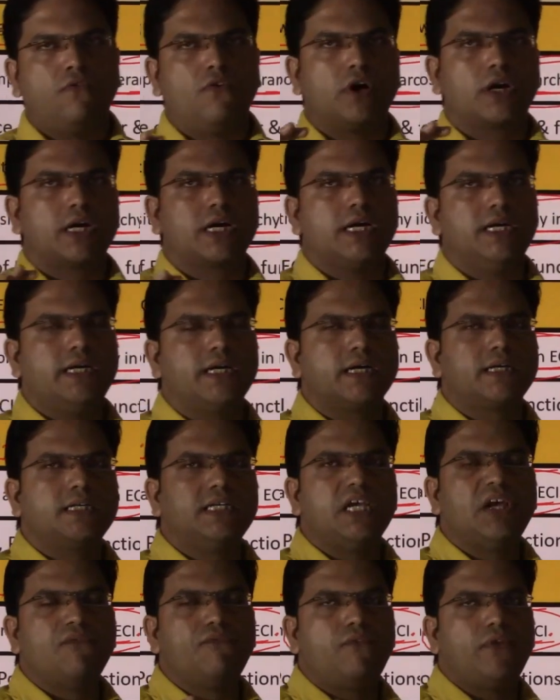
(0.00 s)
for
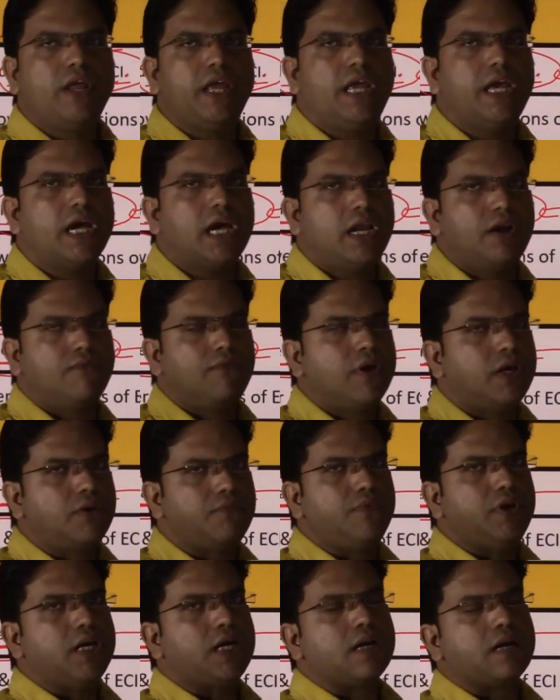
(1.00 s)
conducting free and fair.
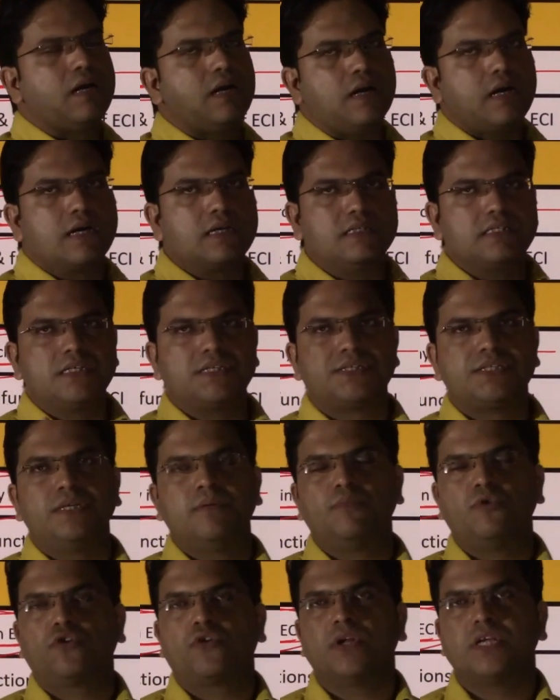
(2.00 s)
We are the largest
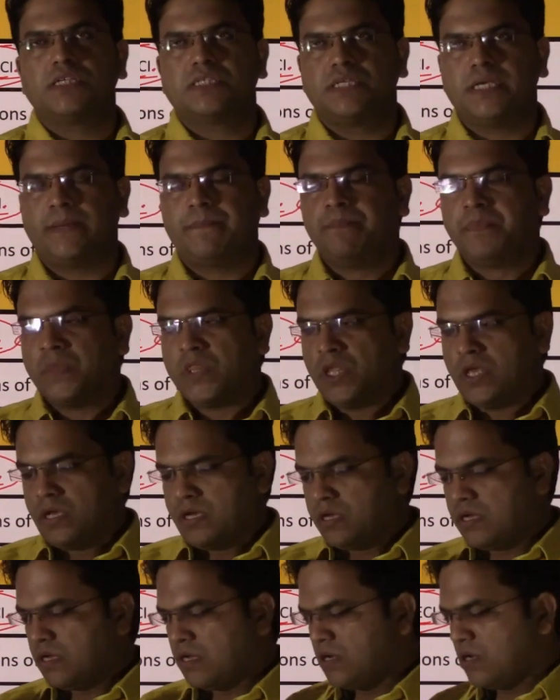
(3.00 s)
democracy
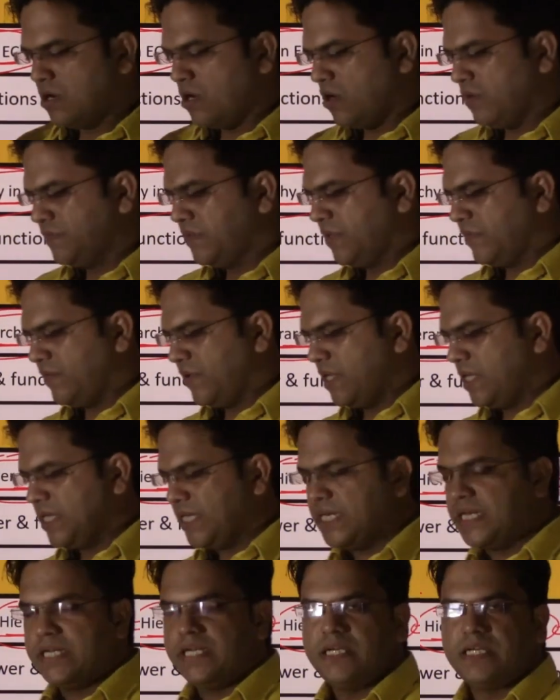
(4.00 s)
uh, of the world,
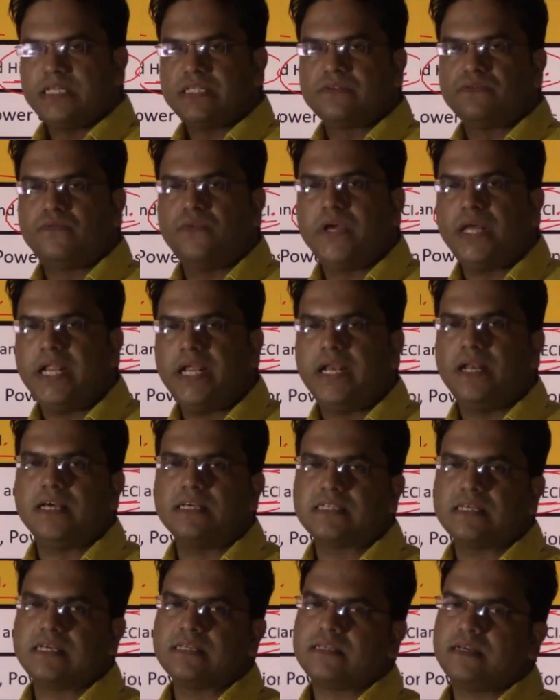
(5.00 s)
and it is very
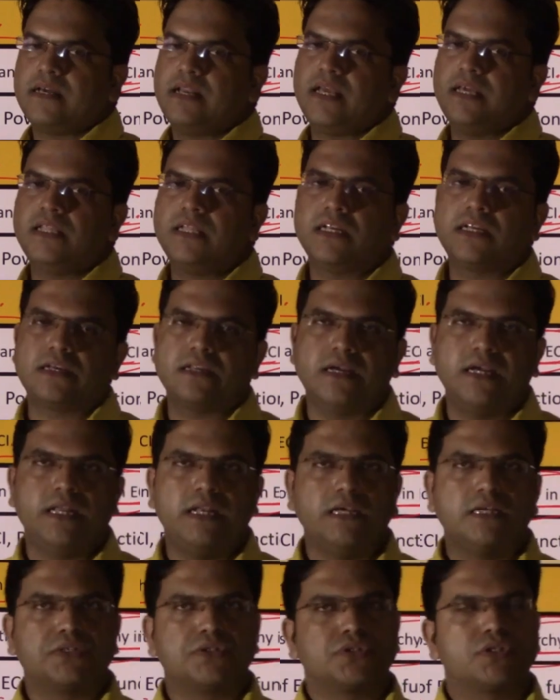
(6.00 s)
necessary that
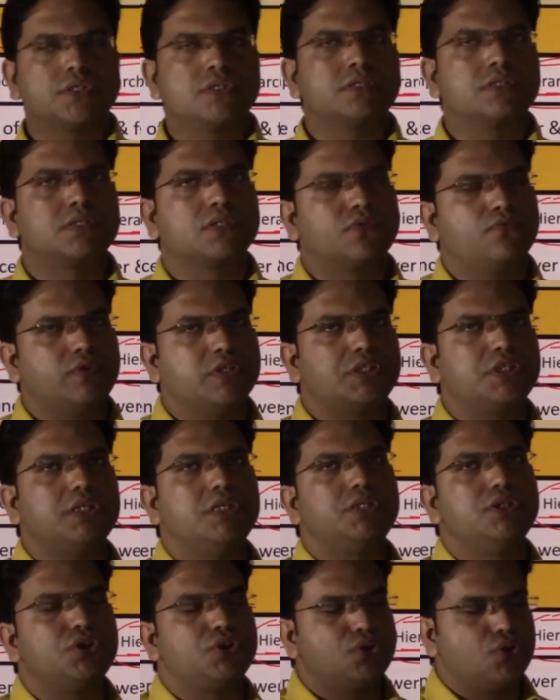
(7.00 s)
elections which
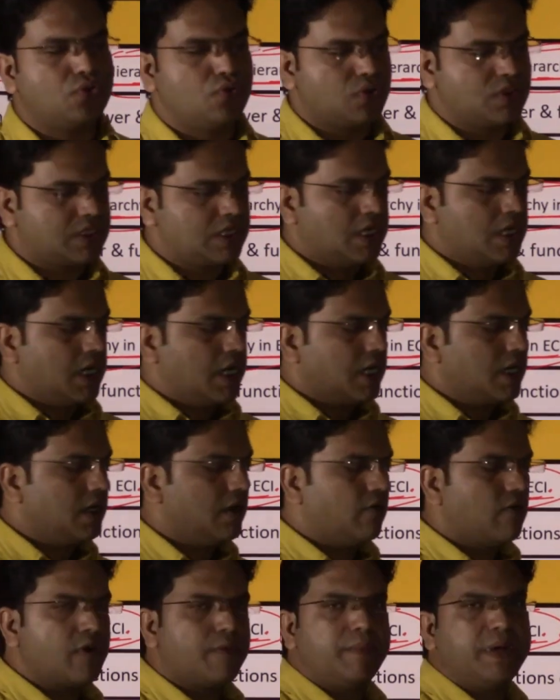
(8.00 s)
ensures
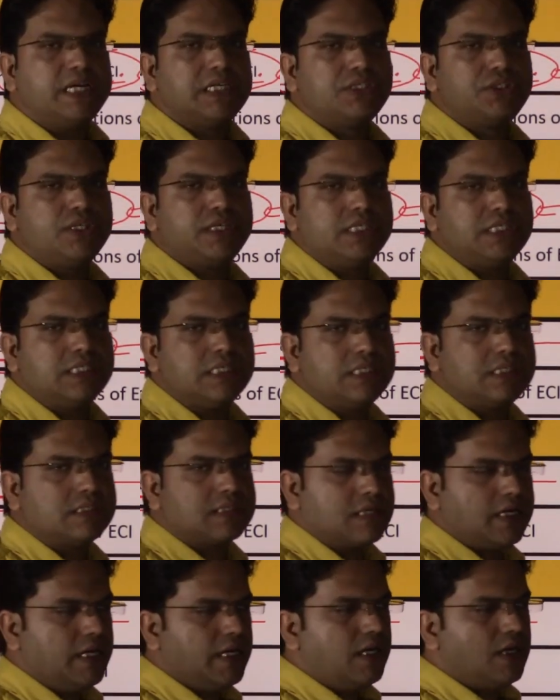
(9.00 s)
government
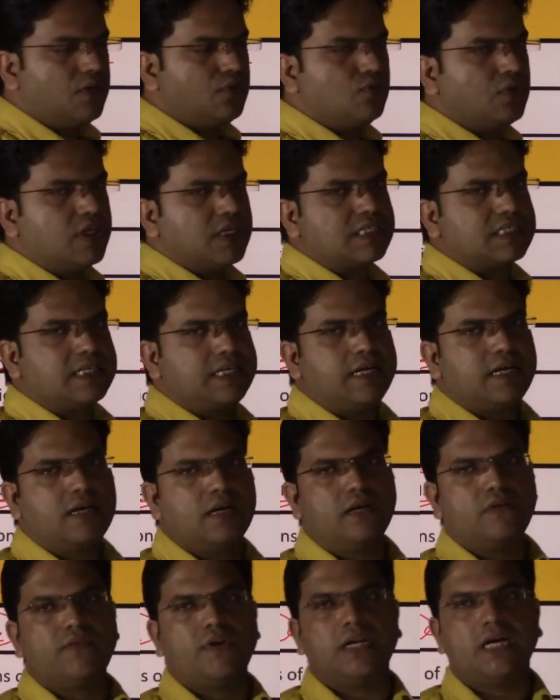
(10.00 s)
changes into the state
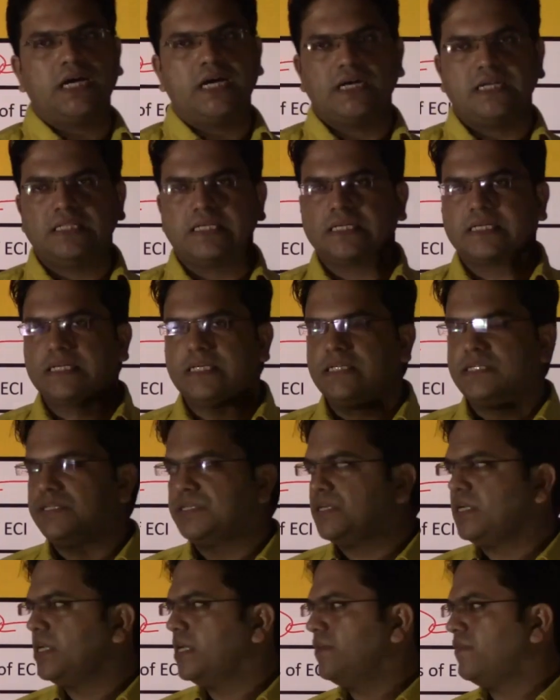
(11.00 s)
level, at the
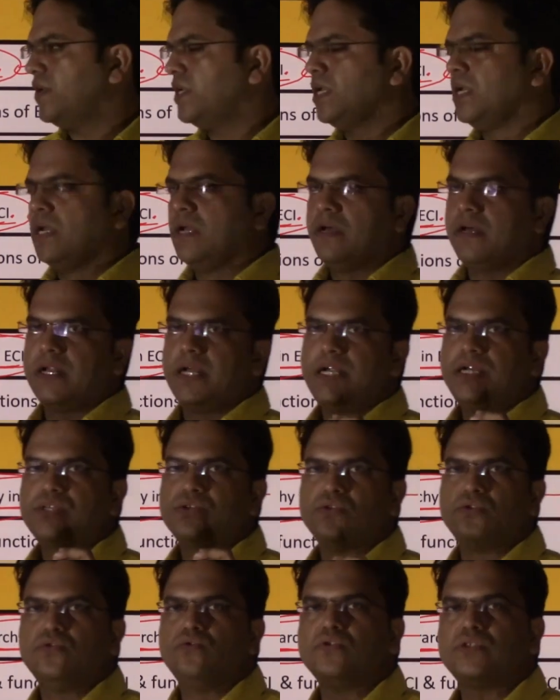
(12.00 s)
country level, right?
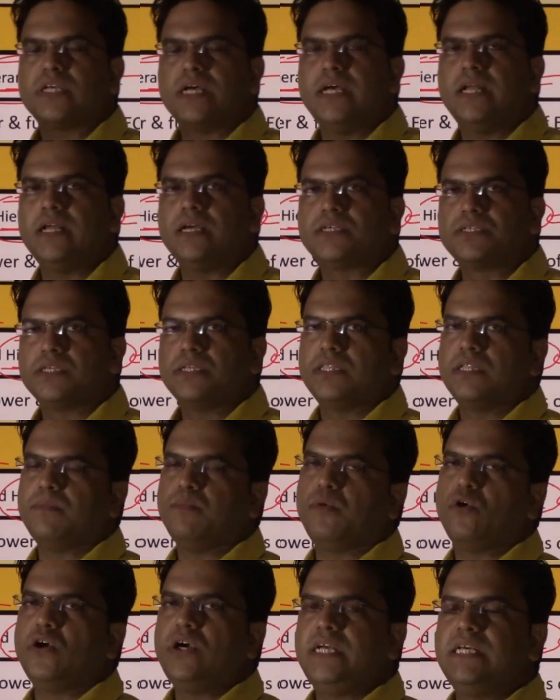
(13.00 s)
So those election,
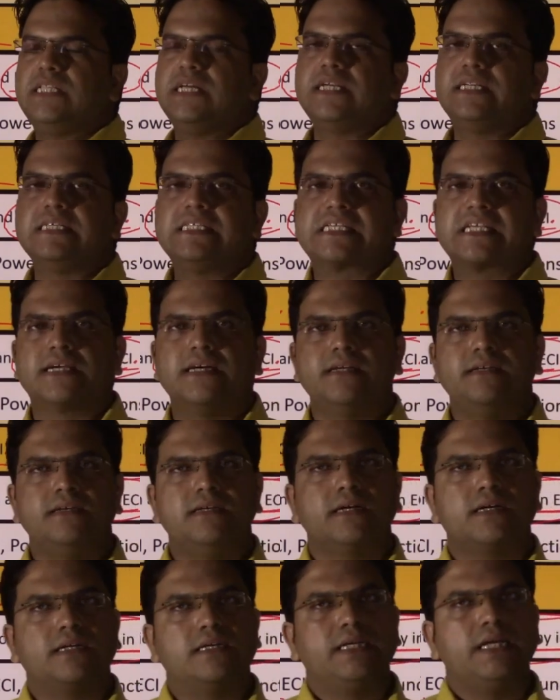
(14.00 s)
the body that is
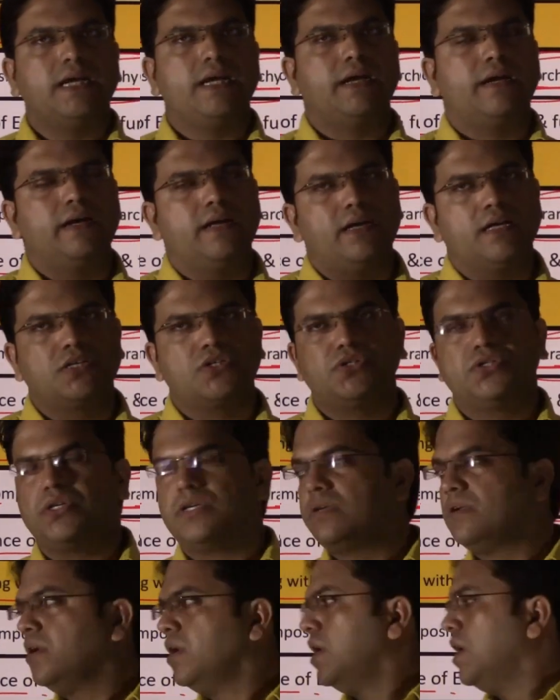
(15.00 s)
conducting
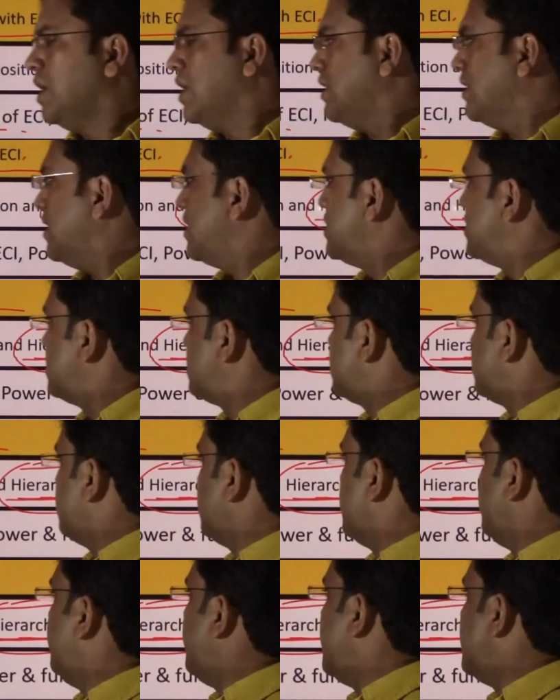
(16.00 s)
election, that
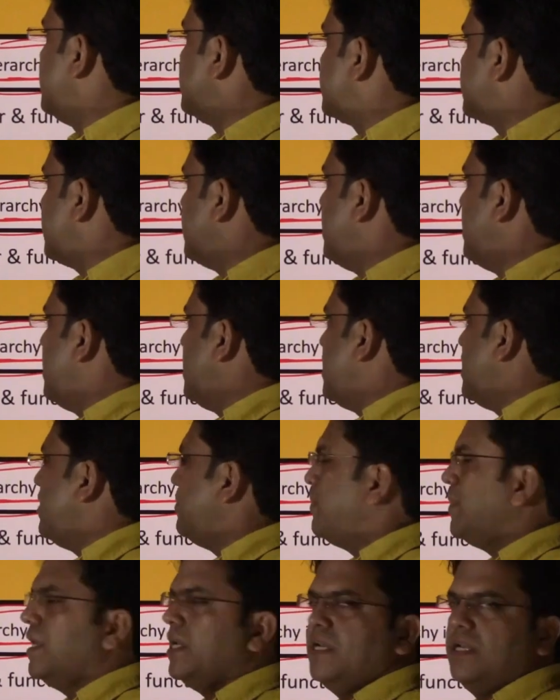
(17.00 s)
remains
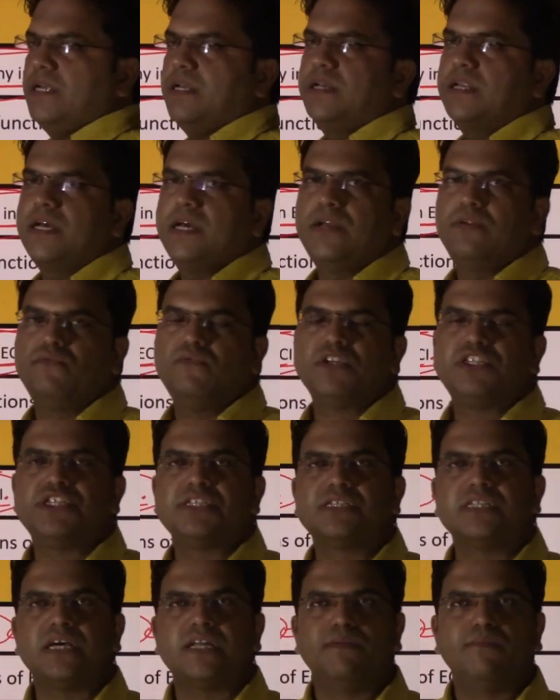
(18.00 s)
independent, and which
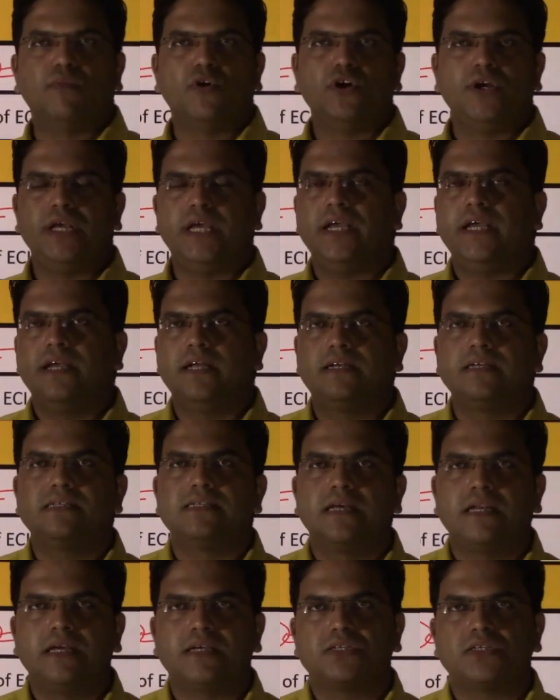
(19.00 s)
is that body? It
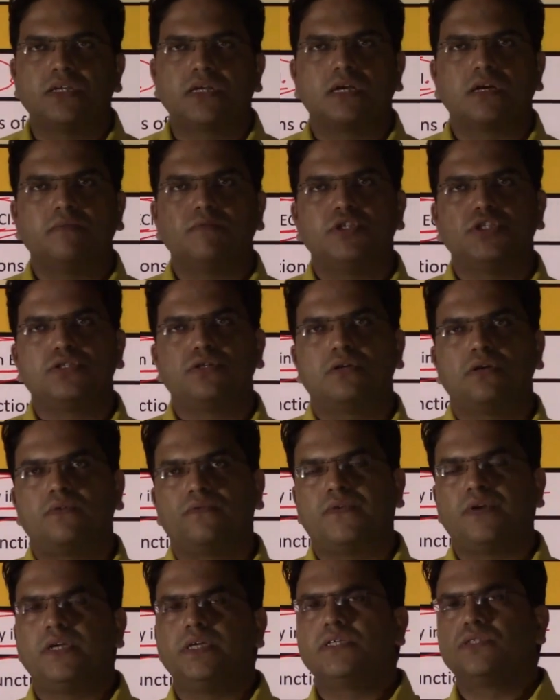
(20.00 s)
is Election Commission
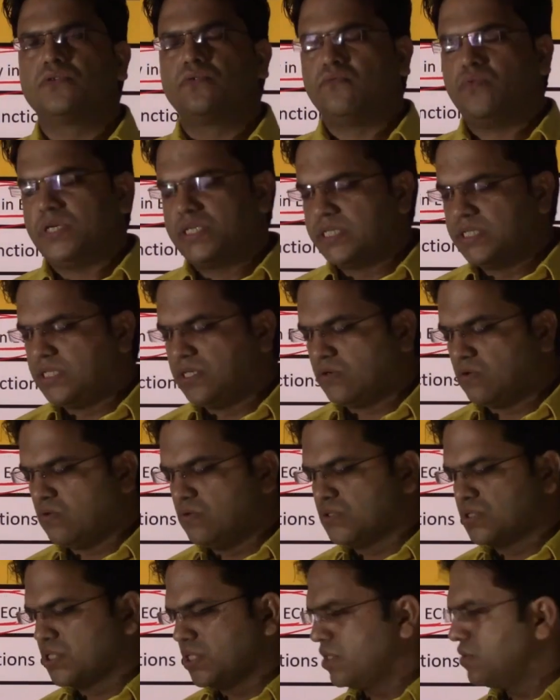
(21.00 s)
of India. So what are the
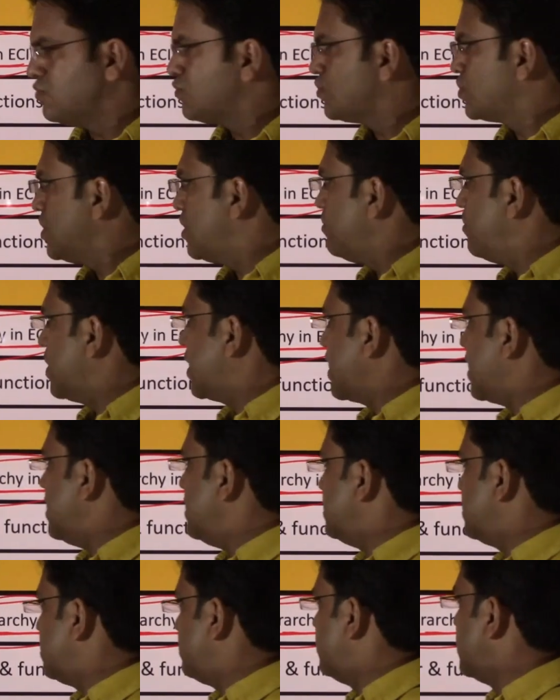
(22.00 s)
constitutional
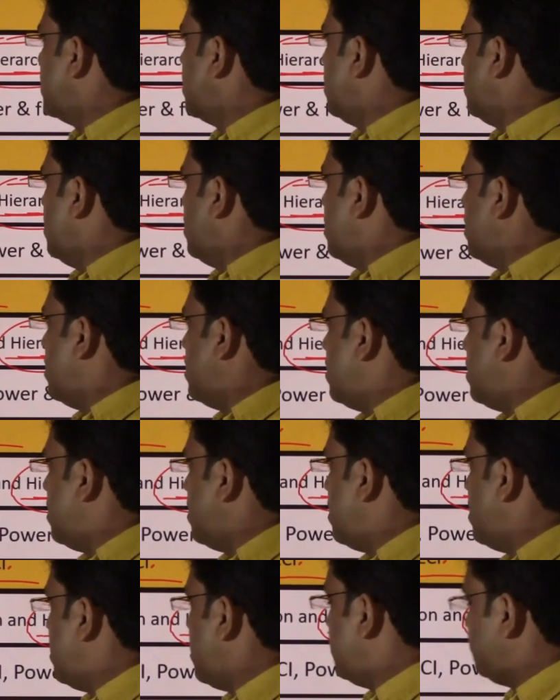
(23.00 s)
mechanism
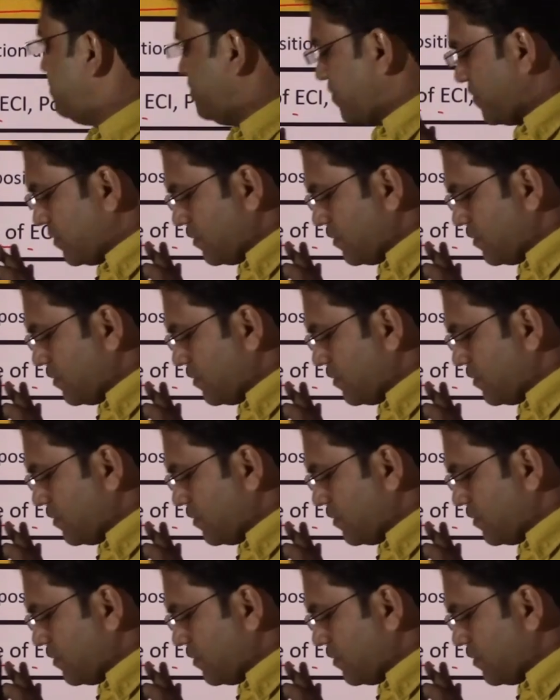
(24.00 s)
uh,